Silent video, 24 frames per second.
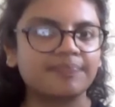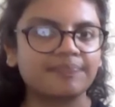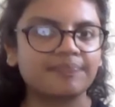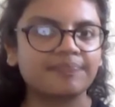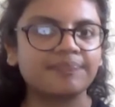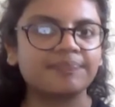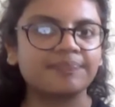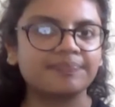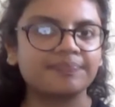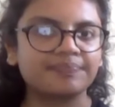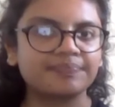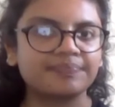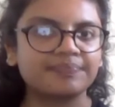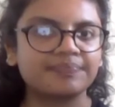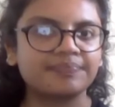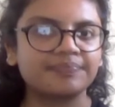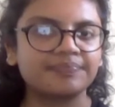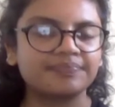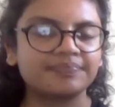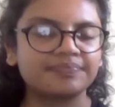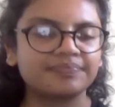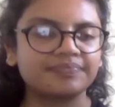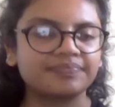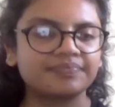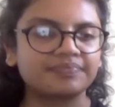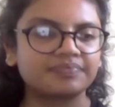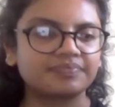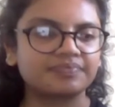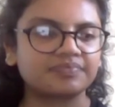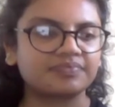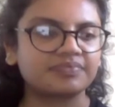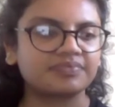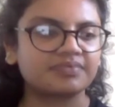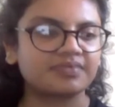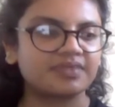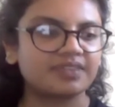
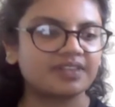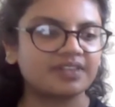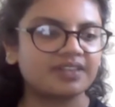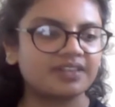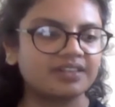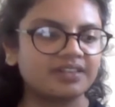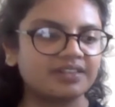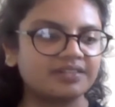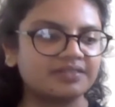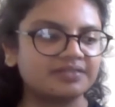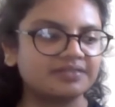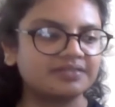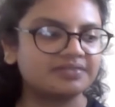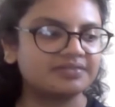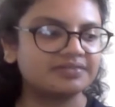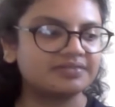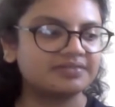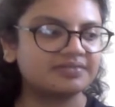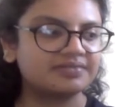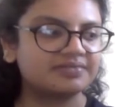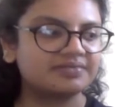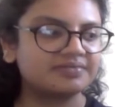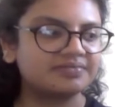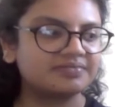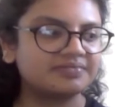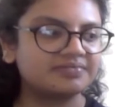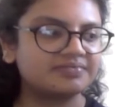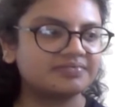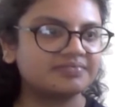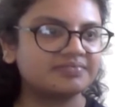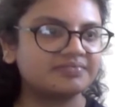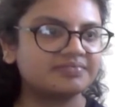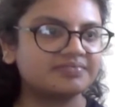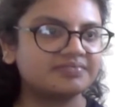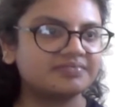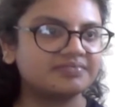
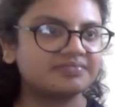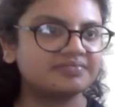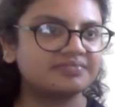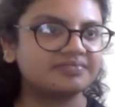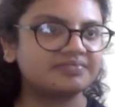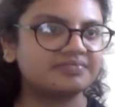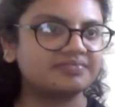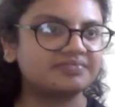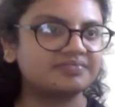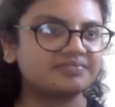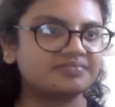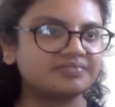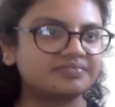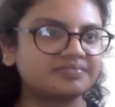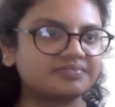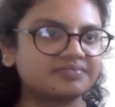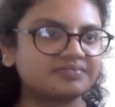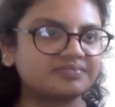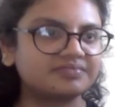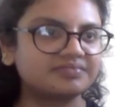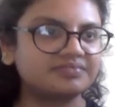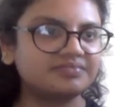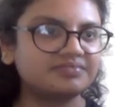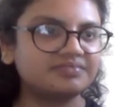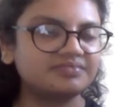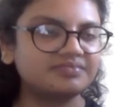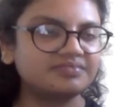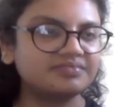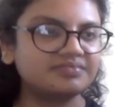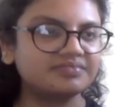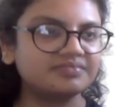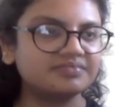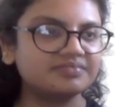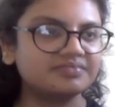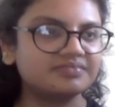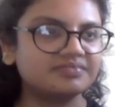
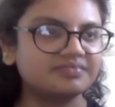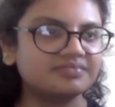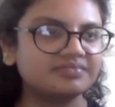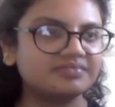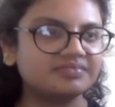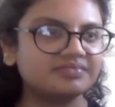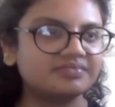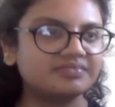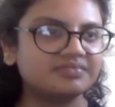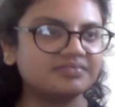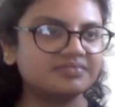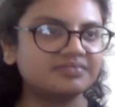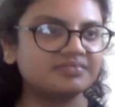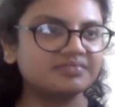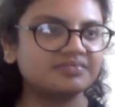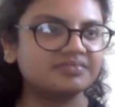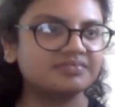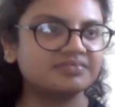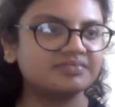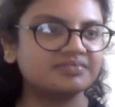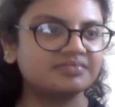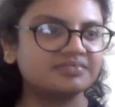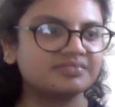(silent)